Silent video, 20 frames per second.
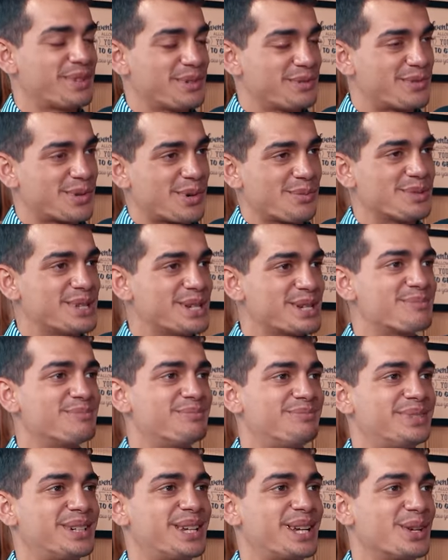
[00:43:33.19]
from this
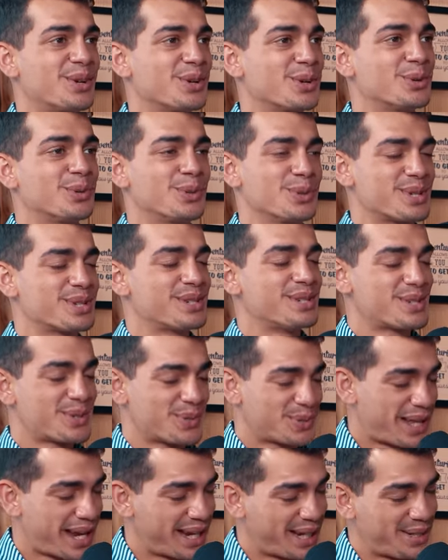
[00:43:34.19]
particular course.
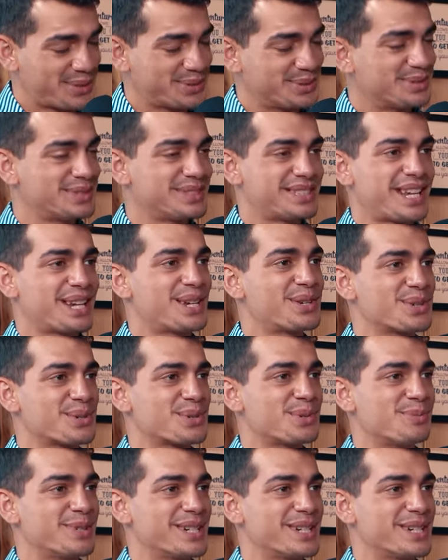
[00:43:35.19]
So thank you. Thank you thank